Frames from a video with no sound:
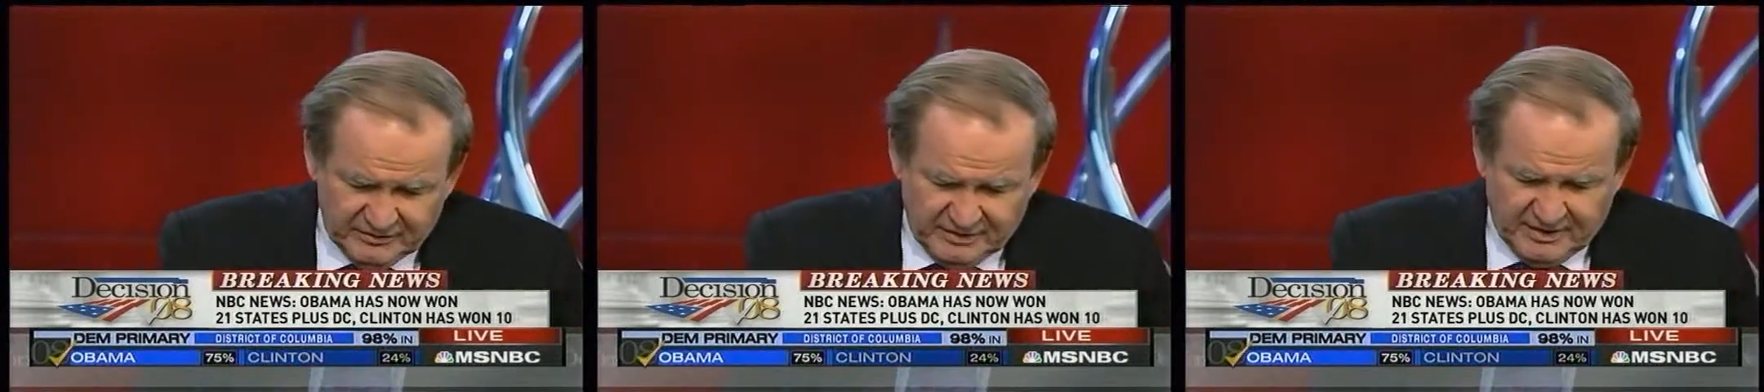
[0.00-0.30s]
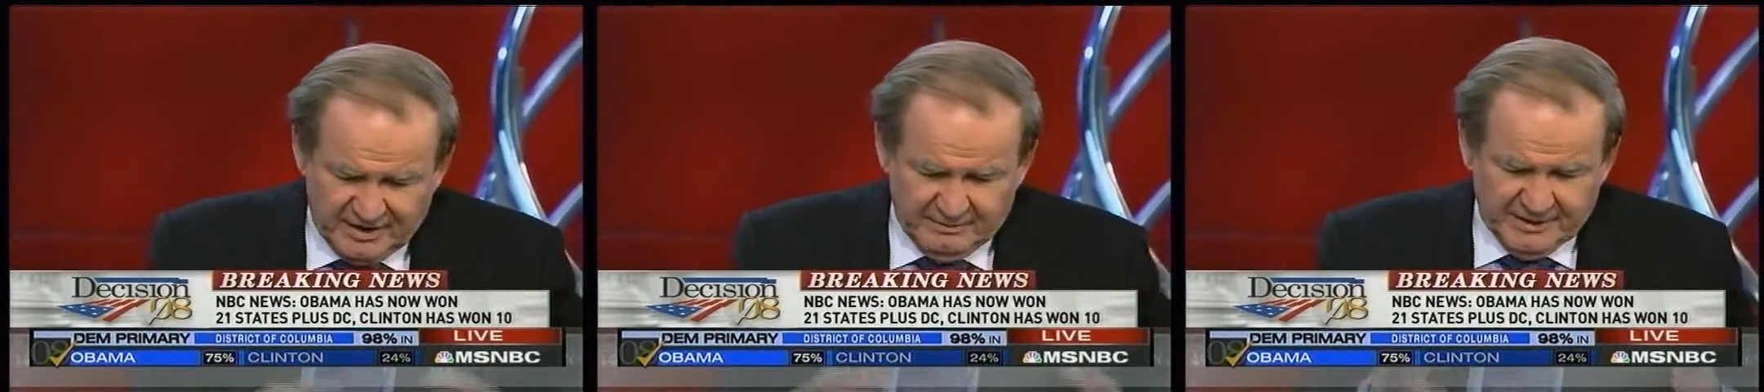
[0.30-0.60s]
said
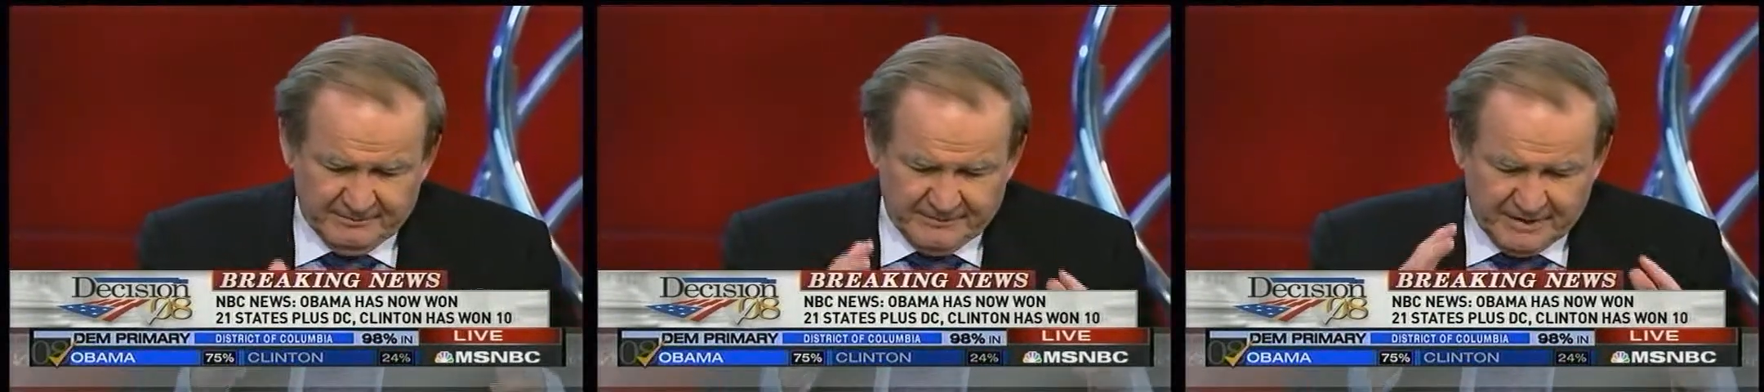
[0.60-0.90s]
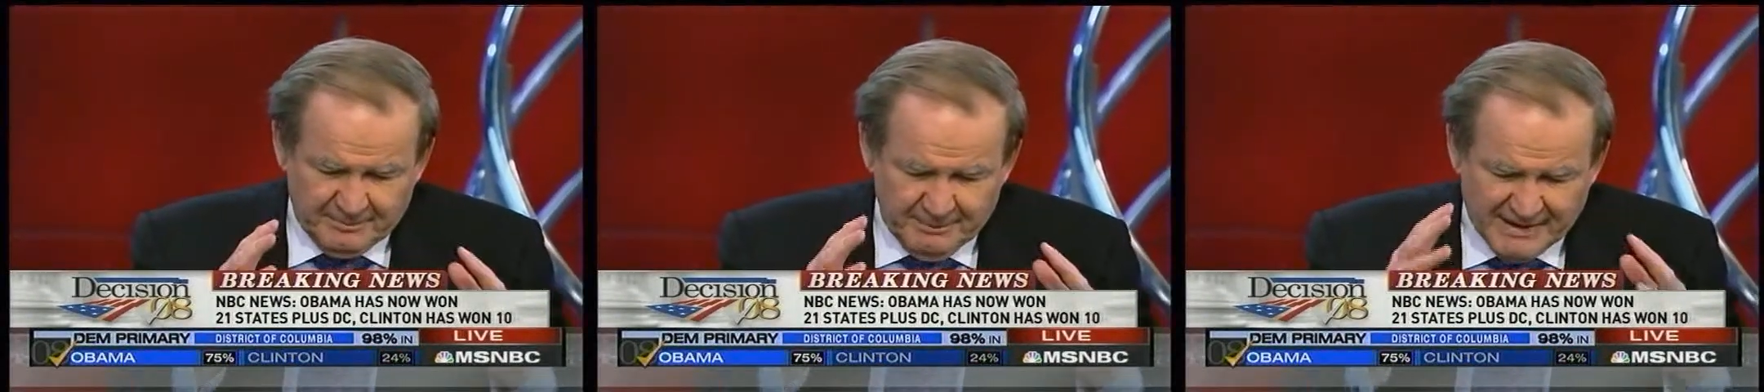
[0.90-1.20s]
they got to
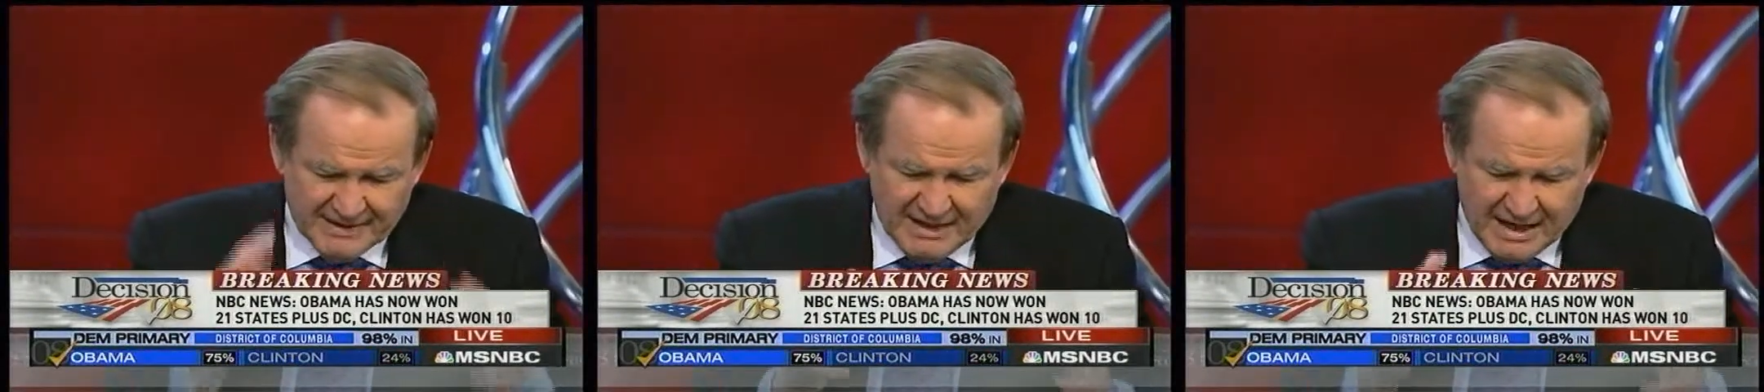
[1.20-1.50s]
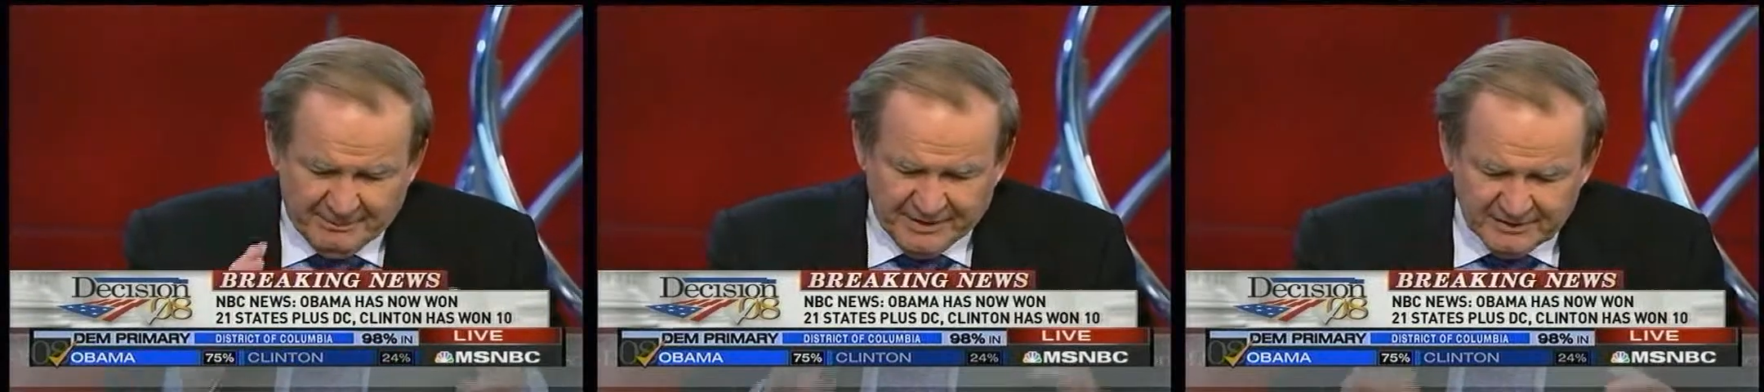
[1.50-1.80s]
make
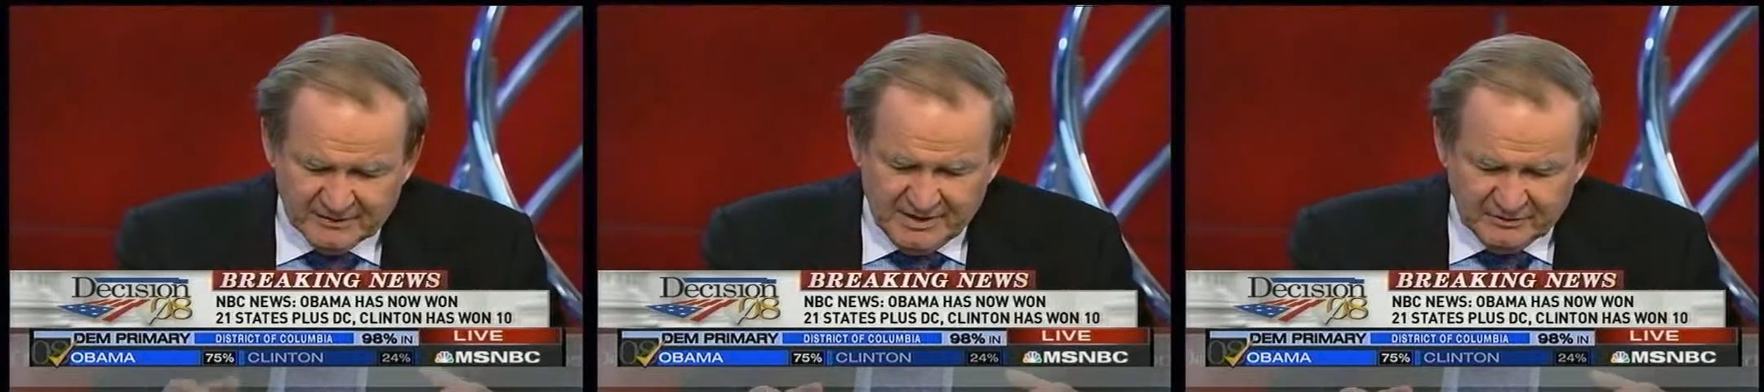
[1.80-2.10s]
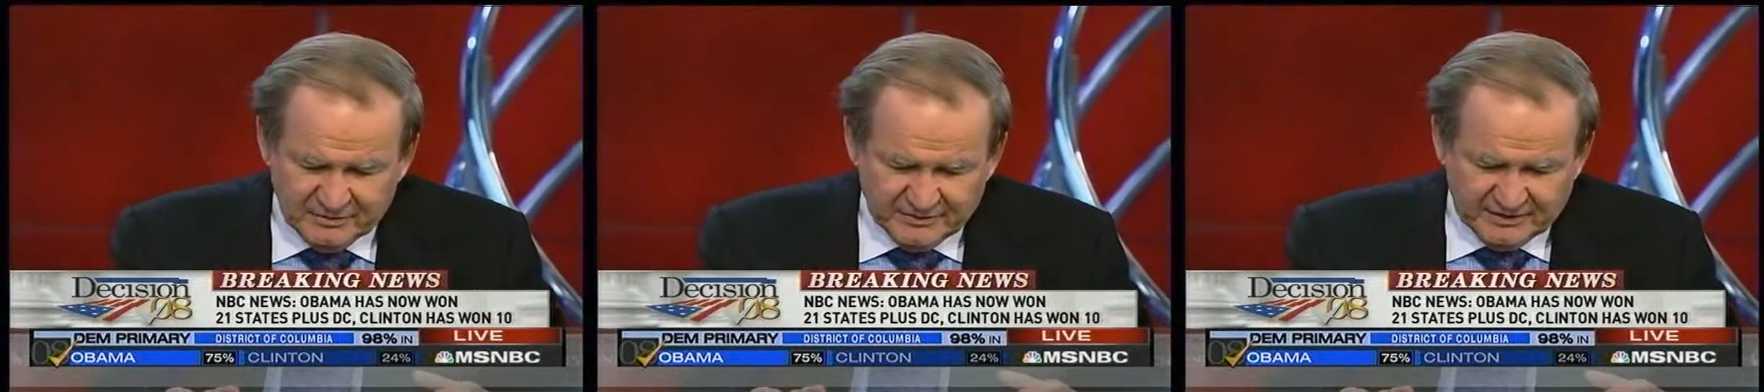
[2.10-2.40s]
competence
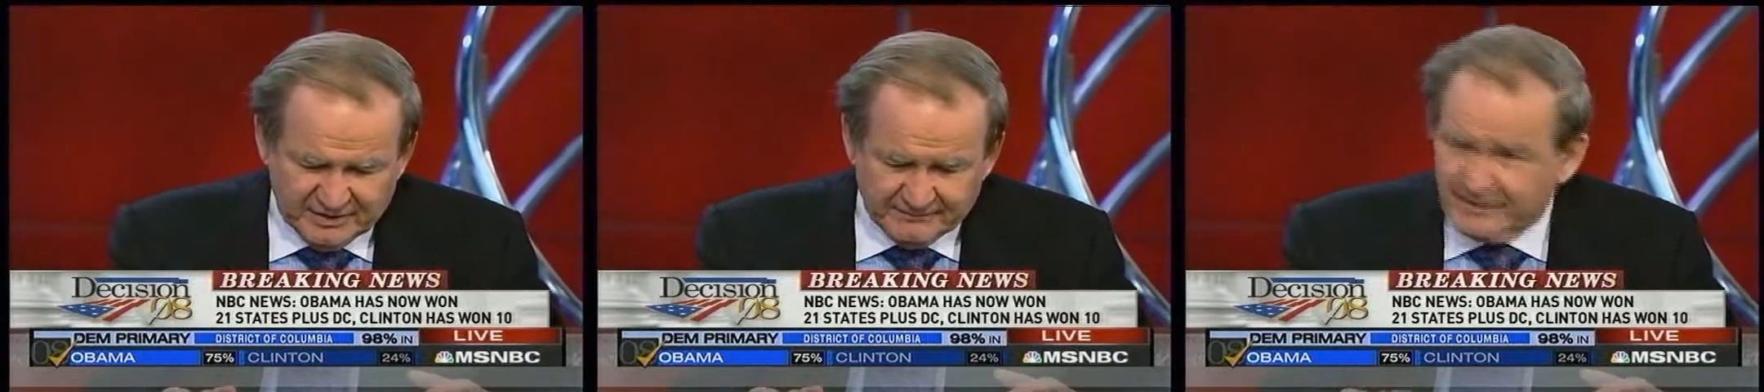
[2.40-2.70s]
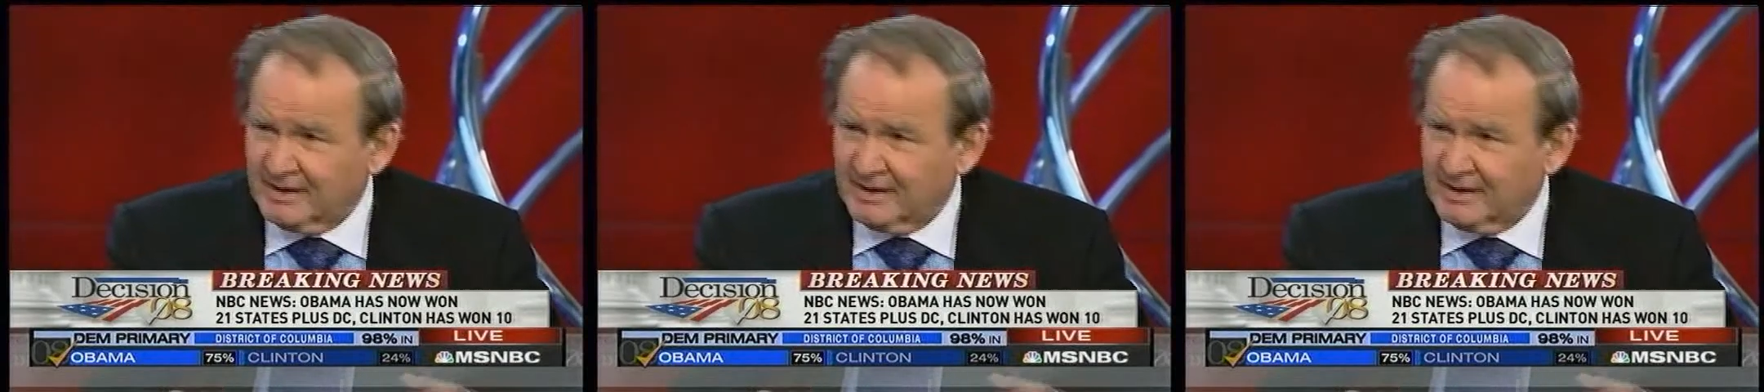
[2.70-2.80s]
interesting.